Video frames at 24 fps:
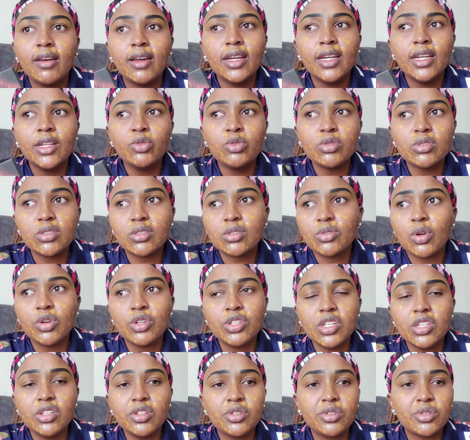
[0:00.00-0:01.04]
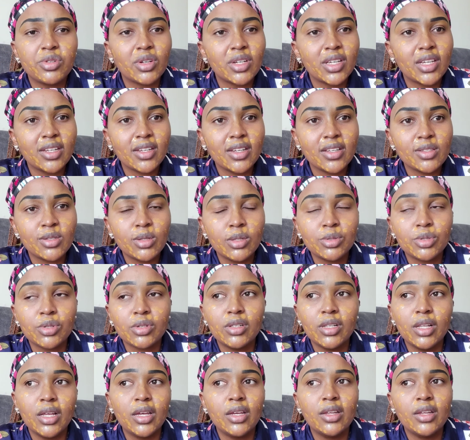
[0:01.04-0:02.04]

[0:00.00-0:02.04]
And we continued talking as usual.